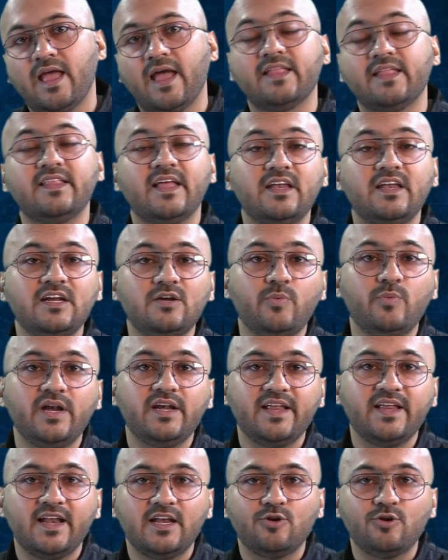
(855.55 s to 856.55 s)
and then it
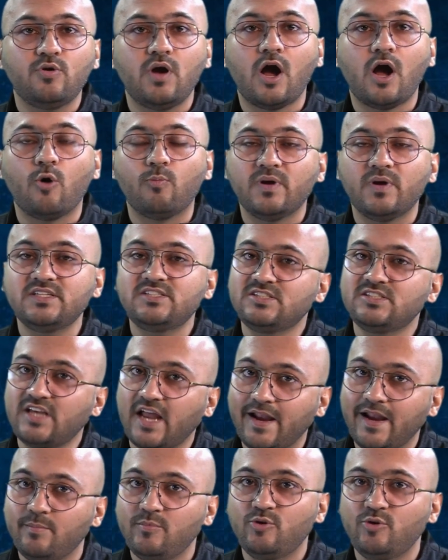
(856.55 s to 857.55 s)
will tell you how much
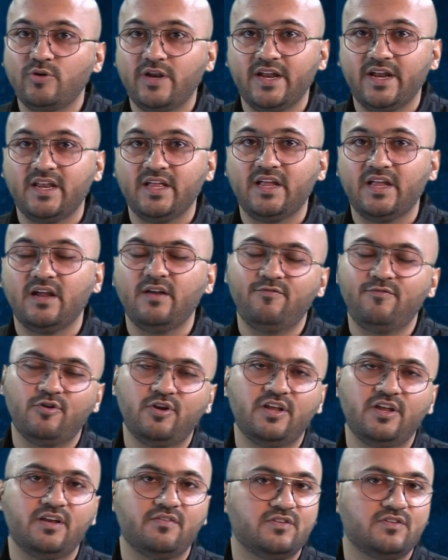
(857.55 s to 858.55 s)
time to dedicate
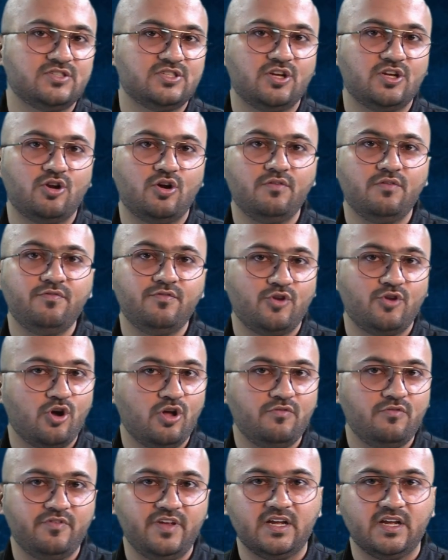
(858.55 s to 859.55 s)
for a revision of
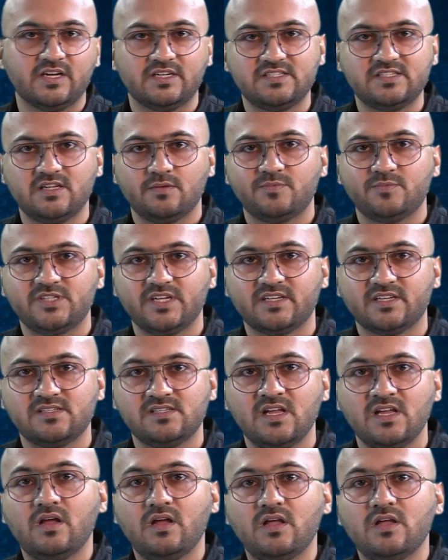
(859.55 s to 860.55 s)
your weaker
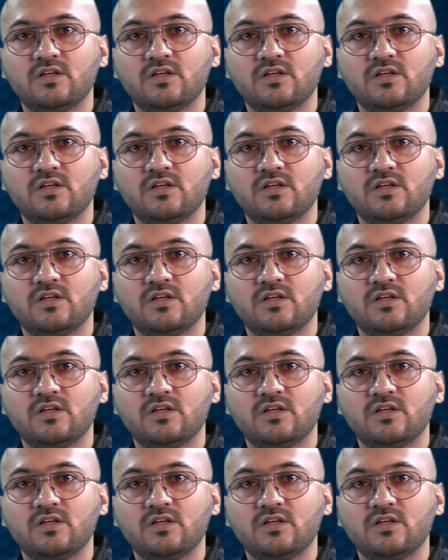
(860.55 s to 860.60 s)
subjects.